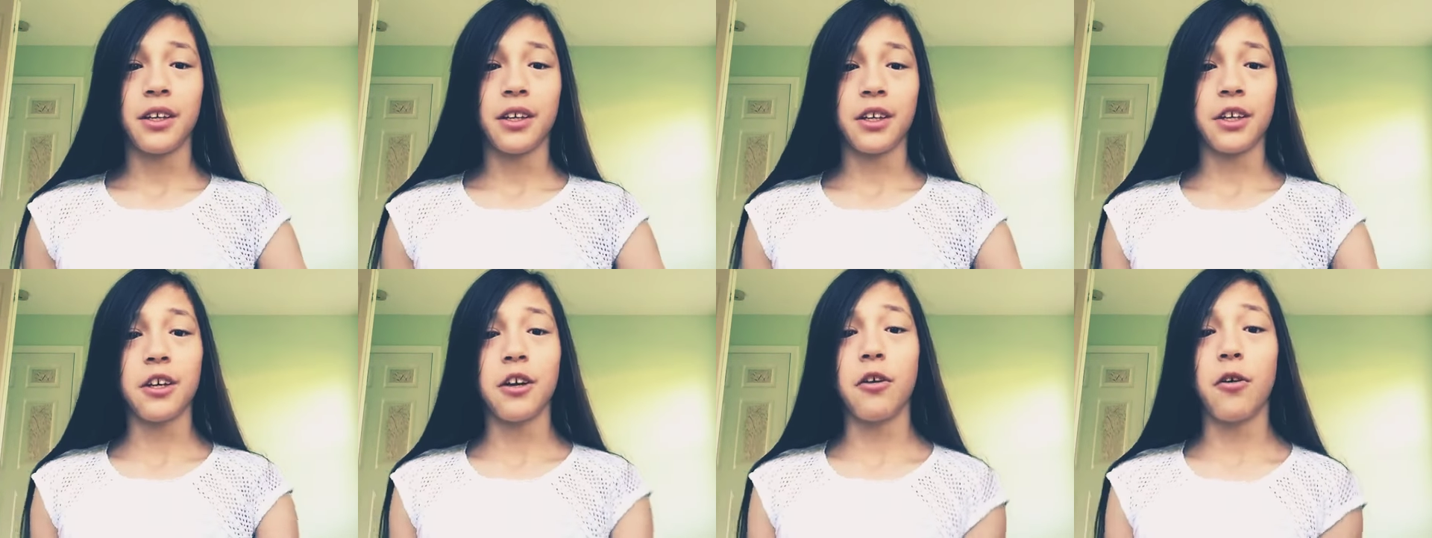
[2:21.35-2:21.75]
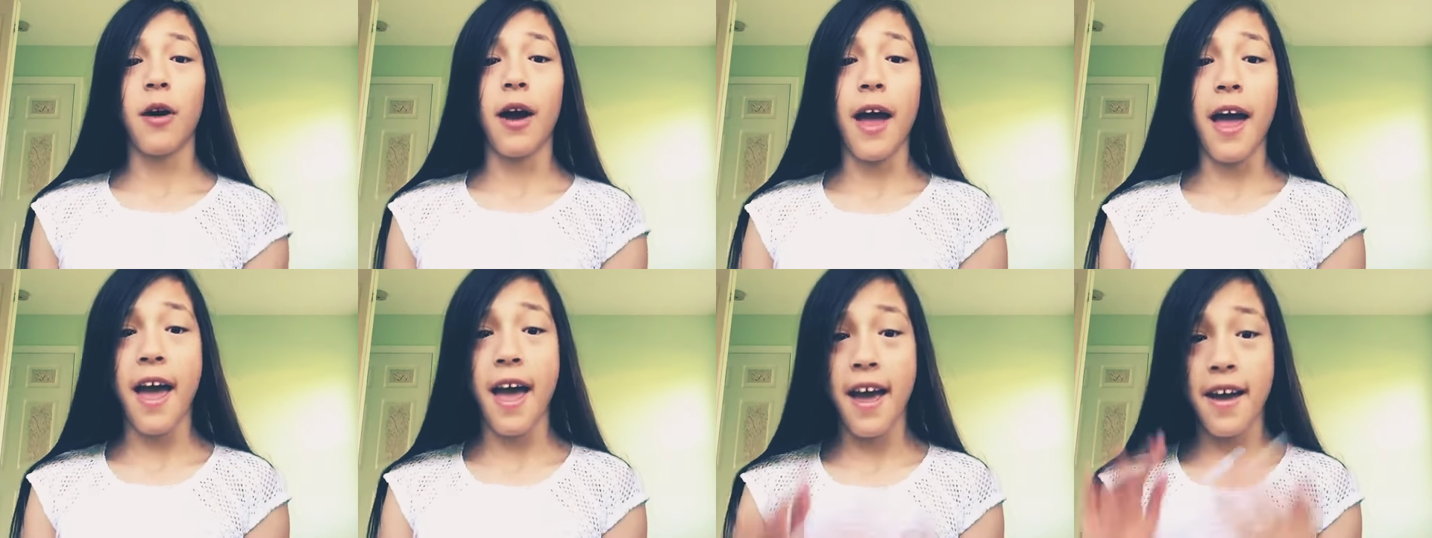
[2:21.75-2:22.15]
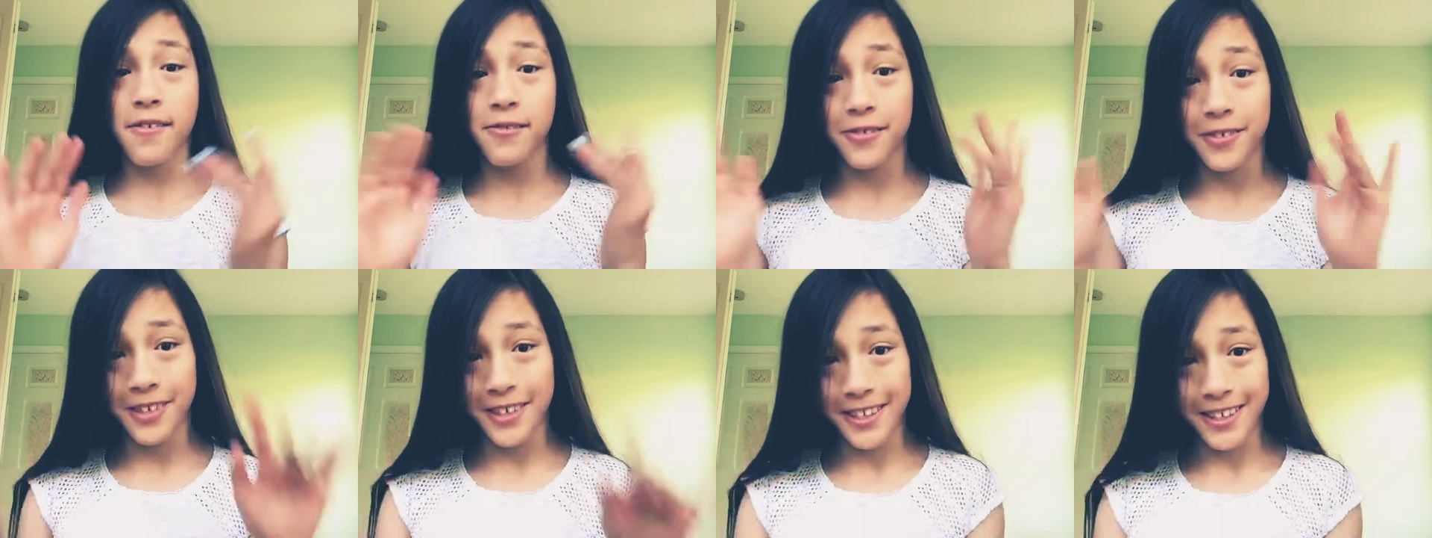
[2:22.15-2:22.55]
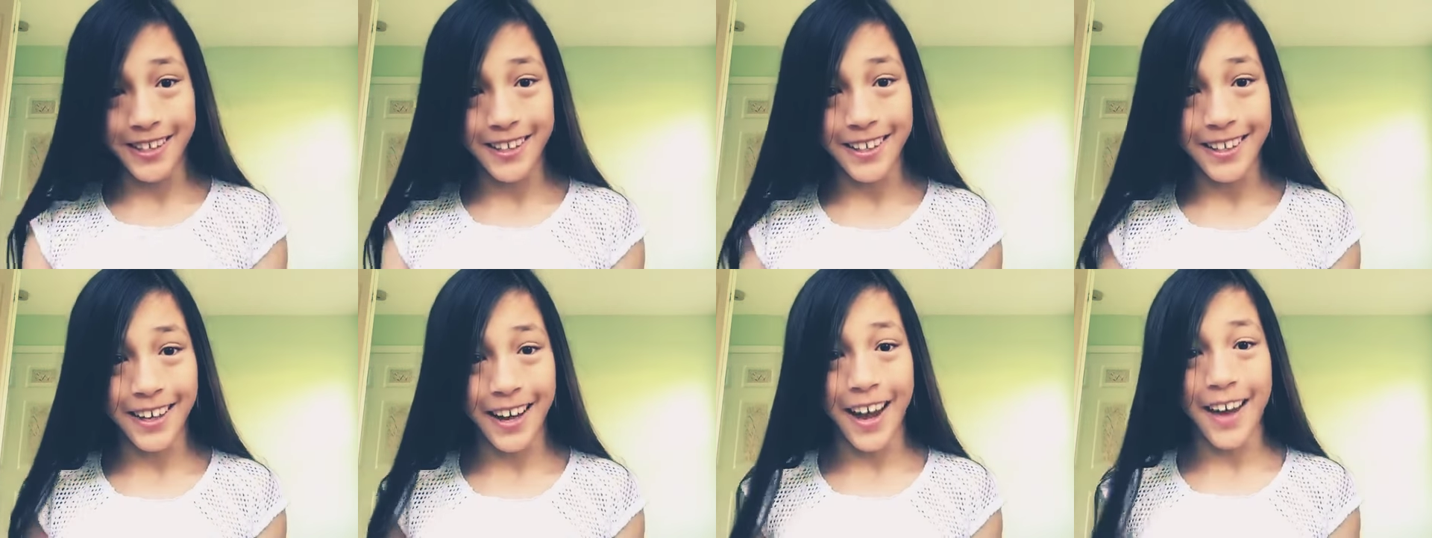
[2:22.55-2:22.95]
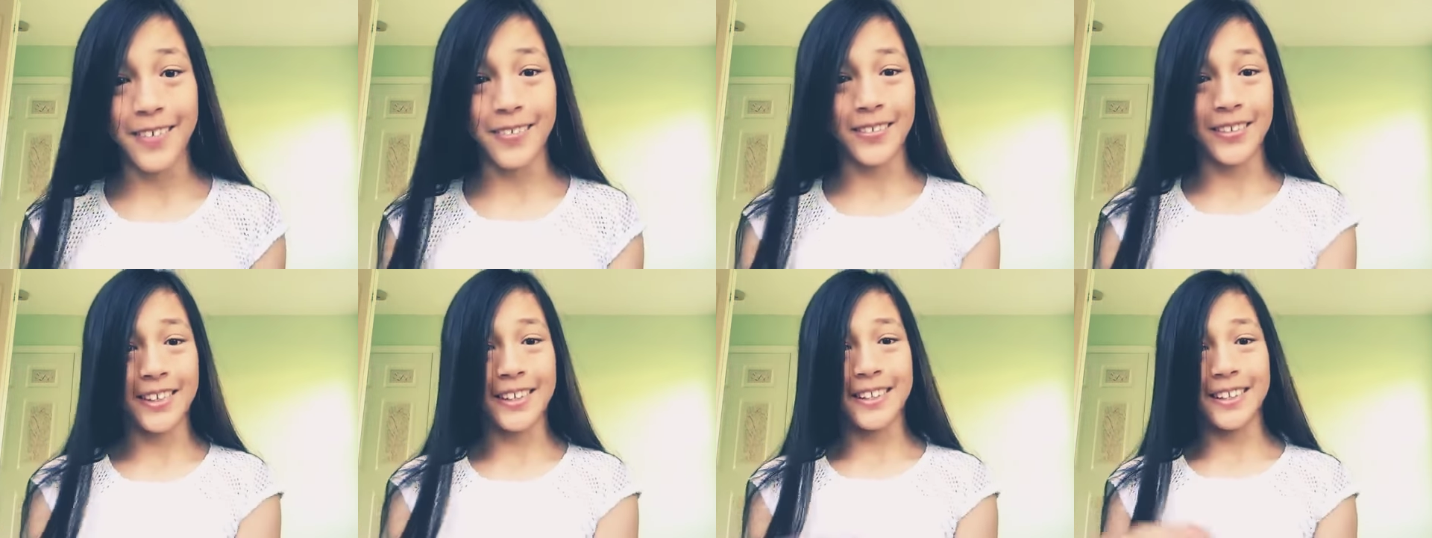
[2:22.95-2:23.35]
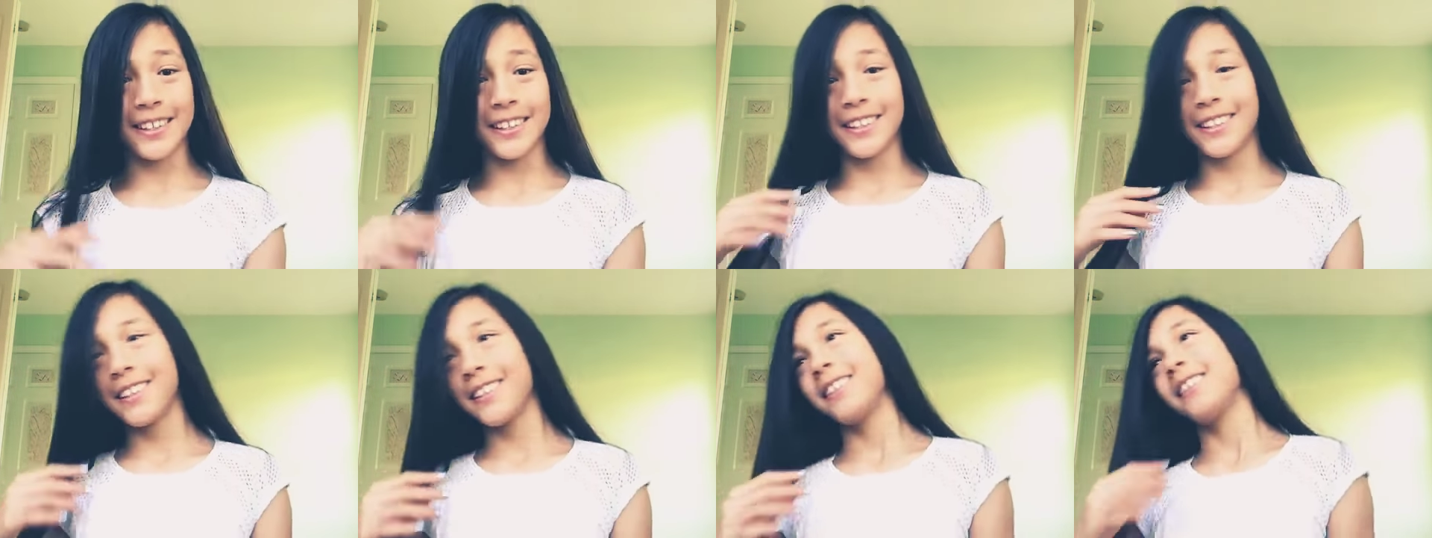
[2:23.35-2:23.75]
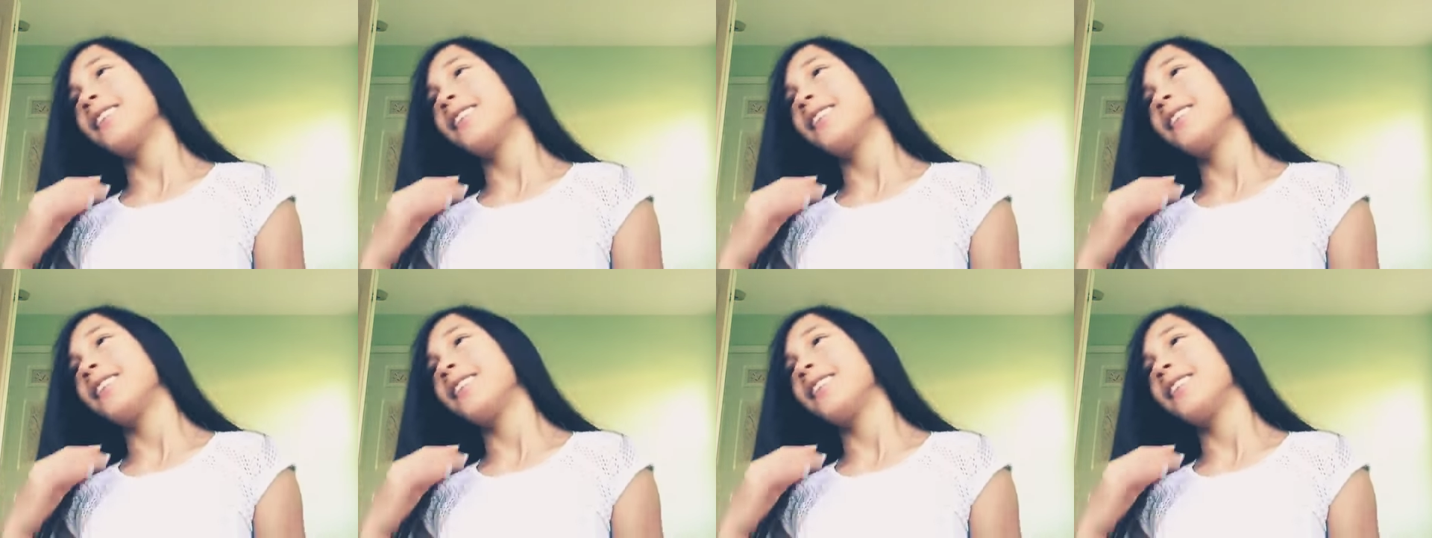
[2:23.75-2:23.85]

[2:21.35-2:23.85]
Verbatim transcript: you know, everything, everything.